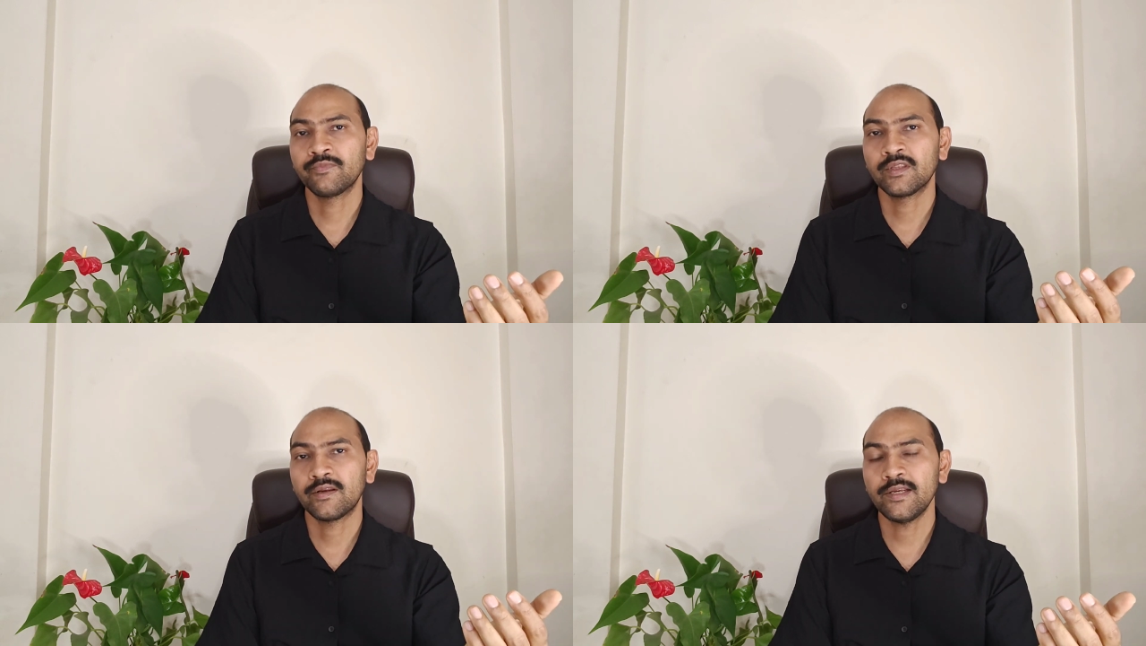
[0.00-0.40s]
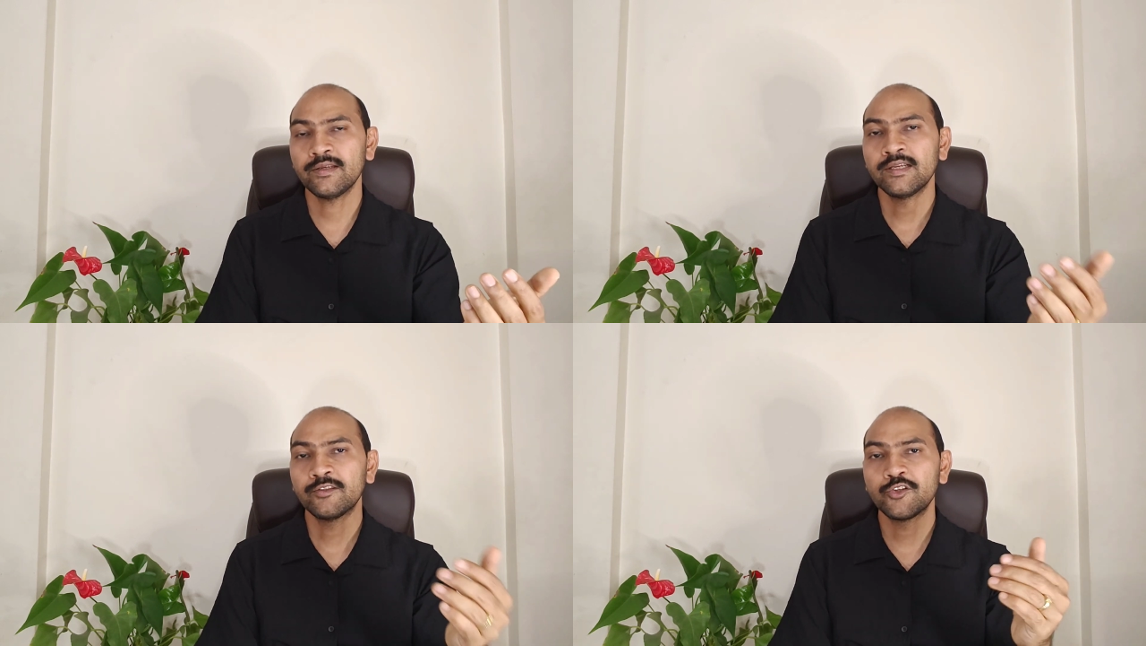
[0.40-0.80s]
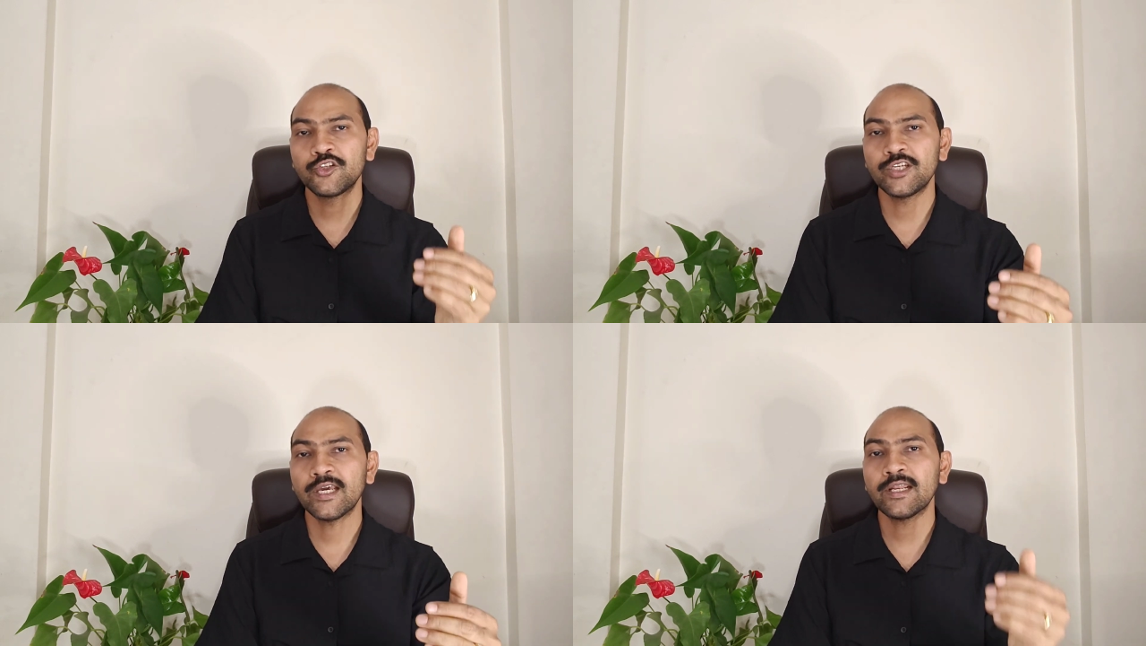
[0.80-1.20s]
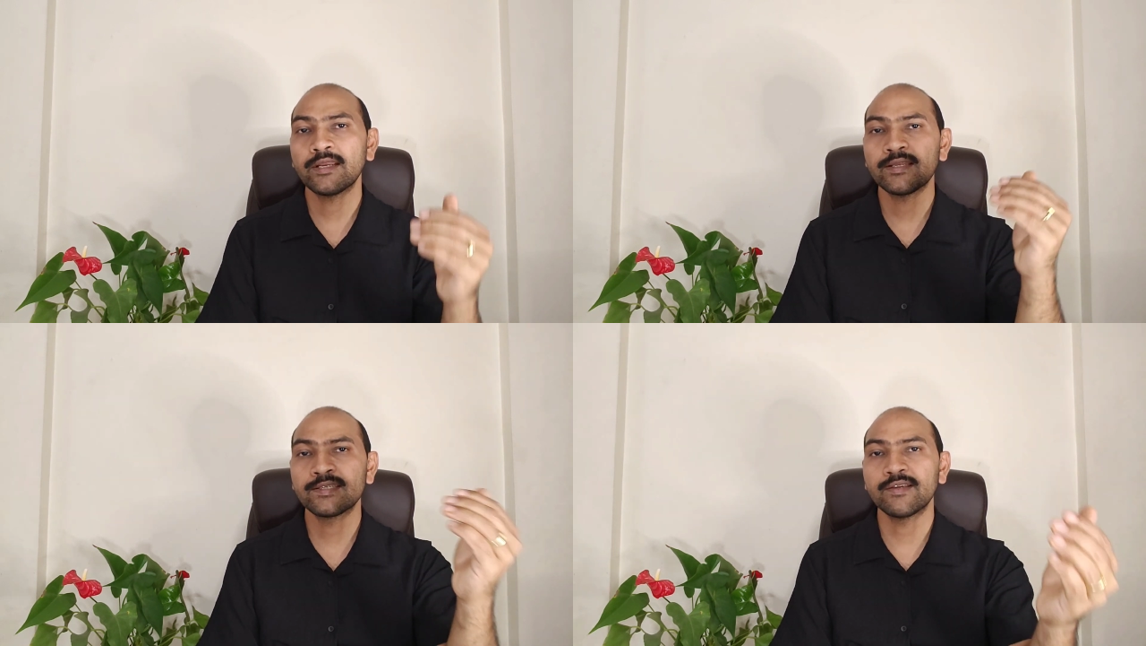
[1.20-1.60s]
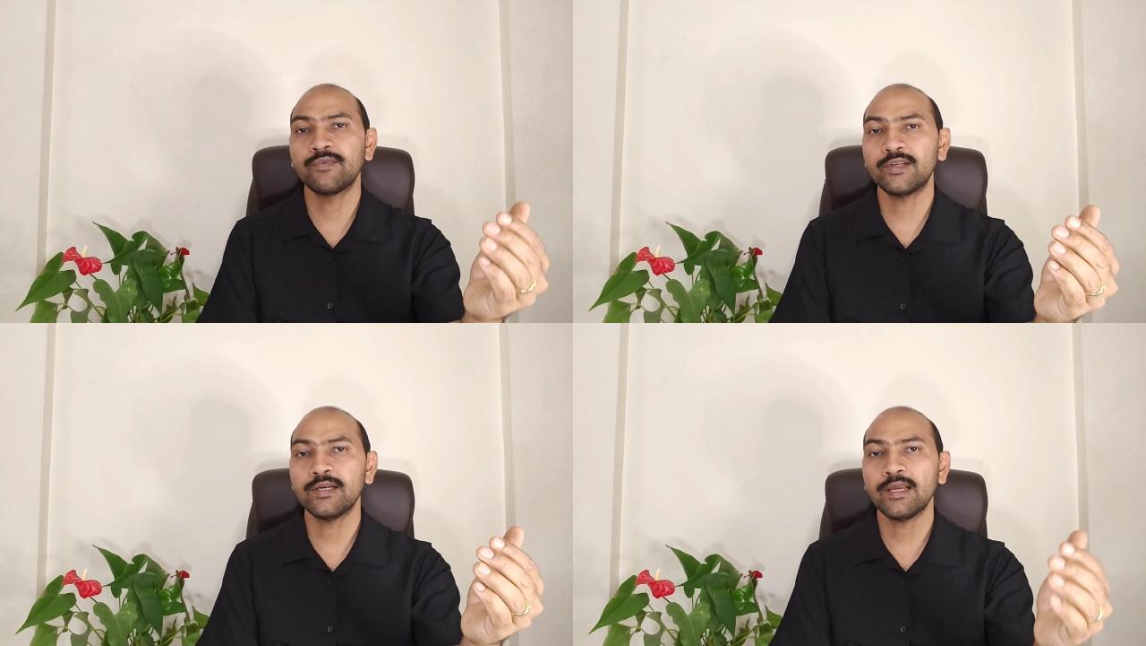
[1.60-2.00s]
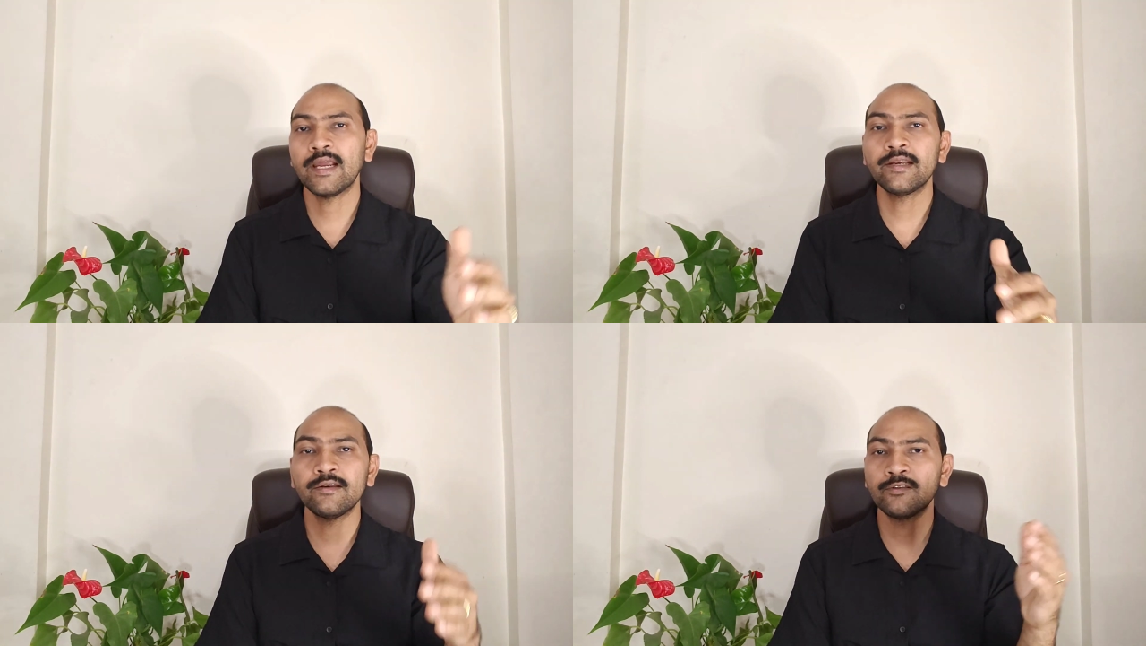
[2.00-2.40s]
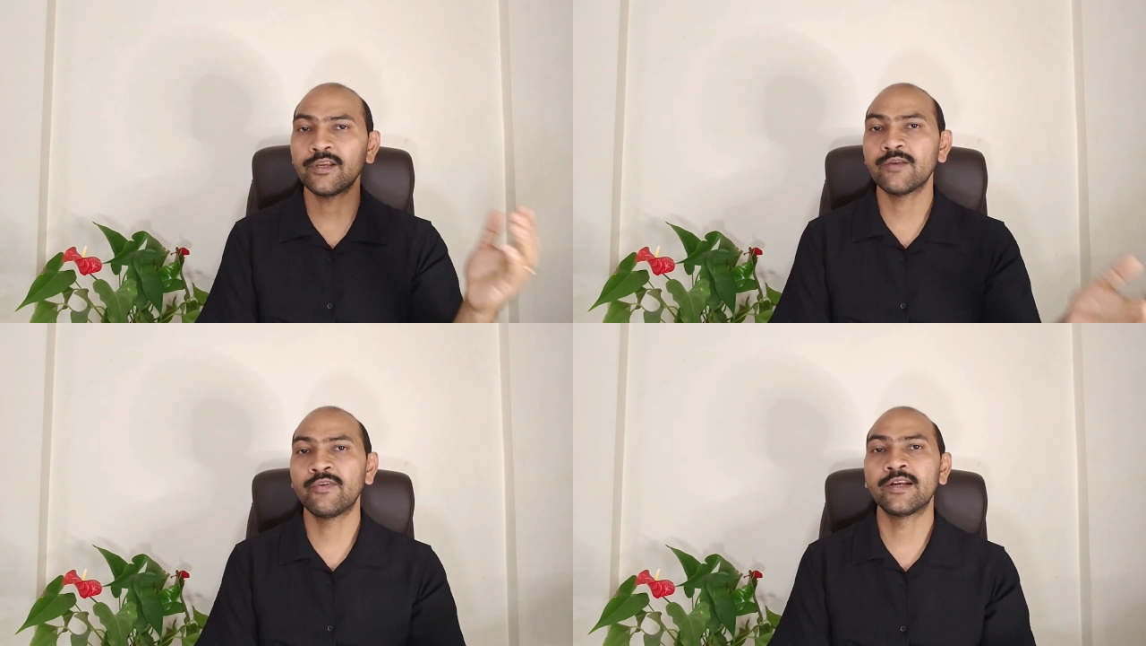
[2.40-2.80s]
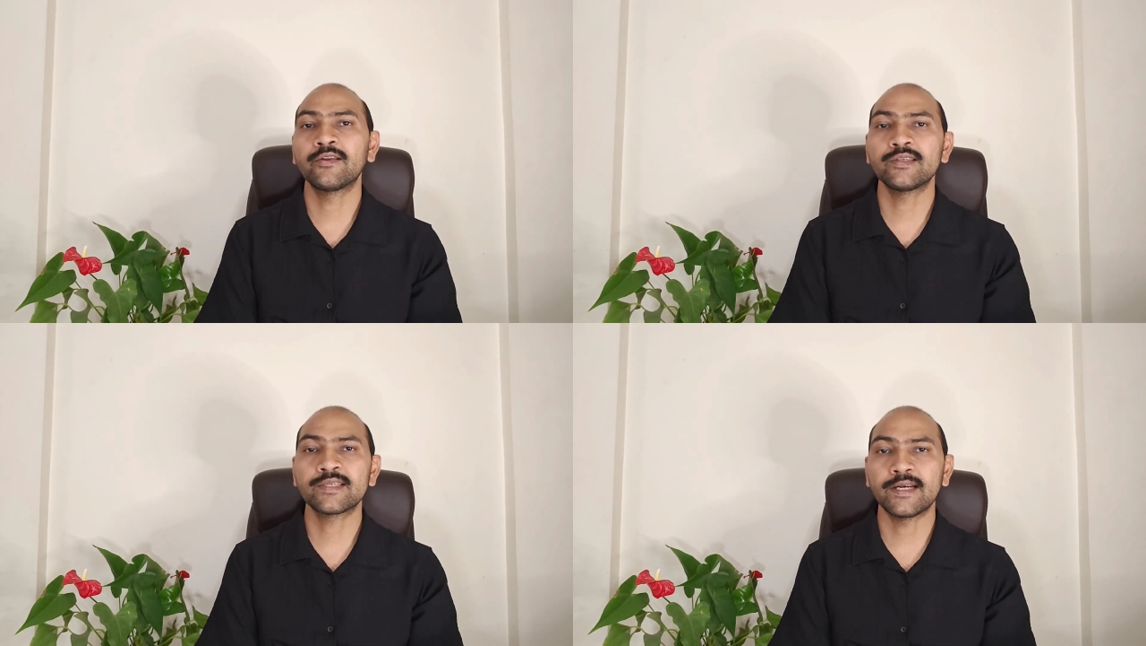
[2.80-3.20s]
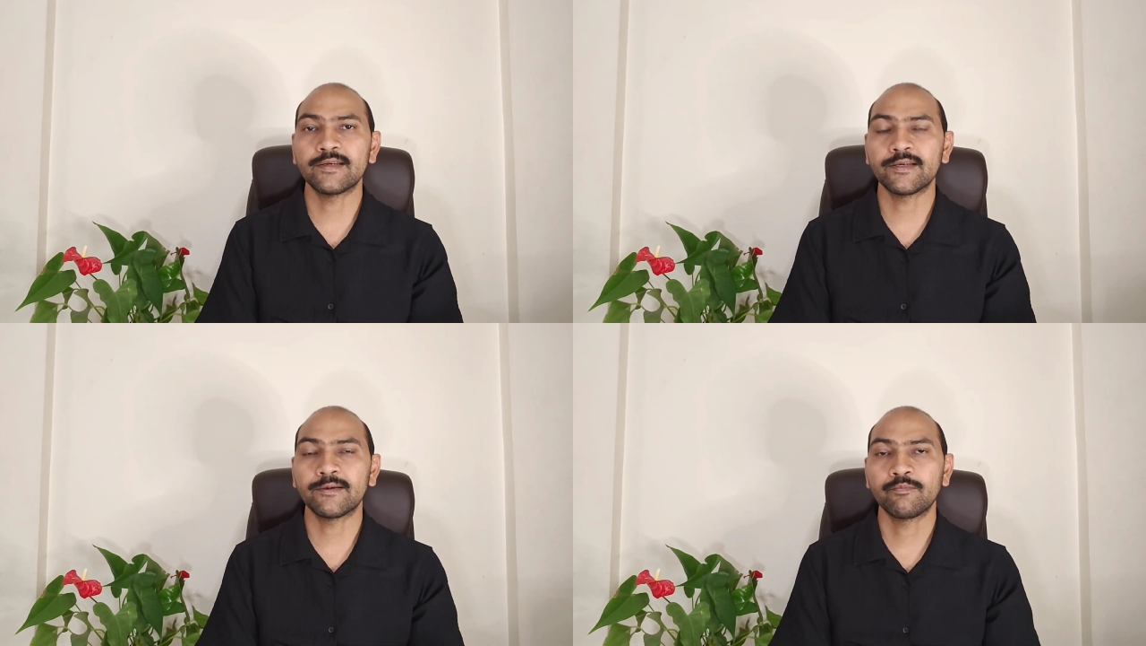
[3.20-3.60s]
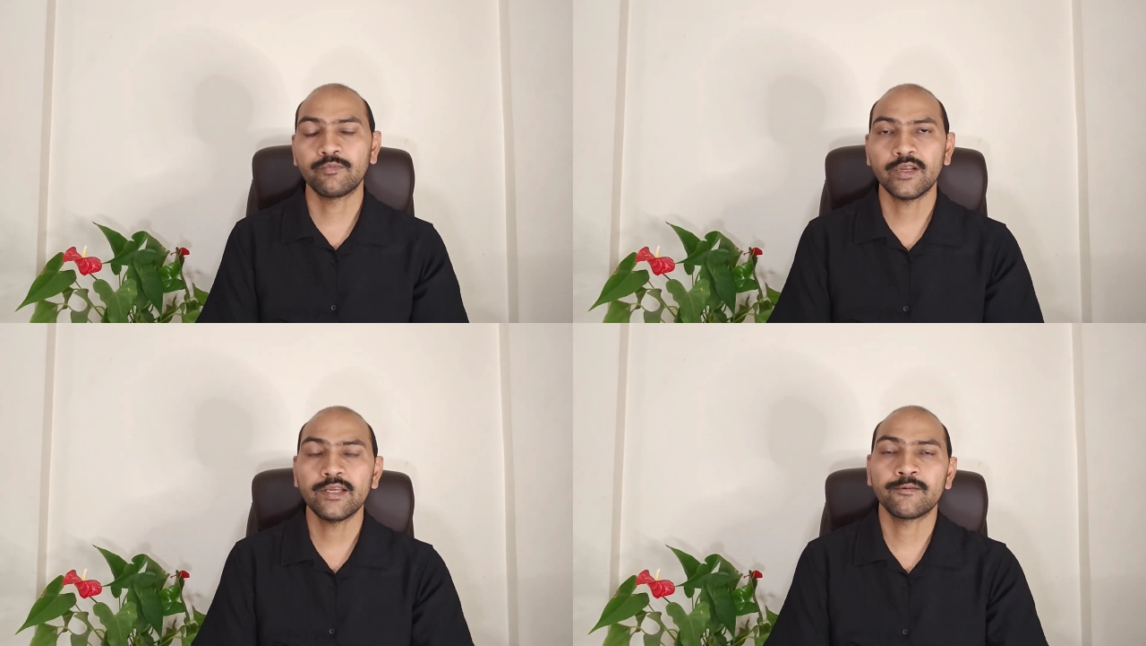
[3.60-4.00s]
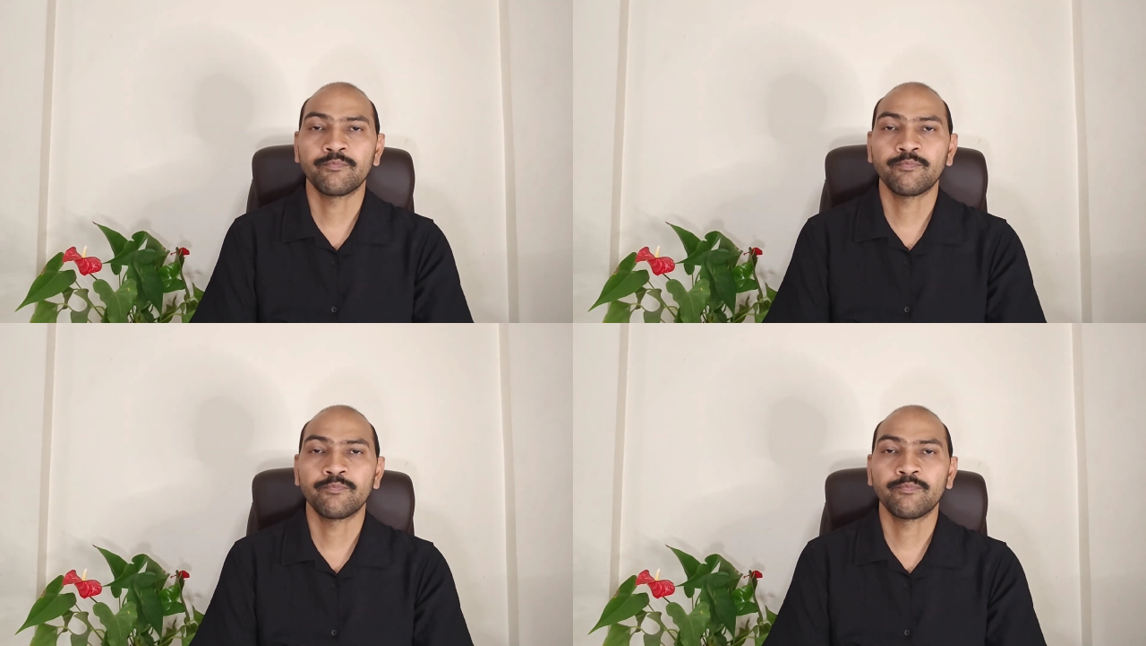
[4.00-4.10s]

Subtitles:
right, the GRR is debited and the vendor is credited, right?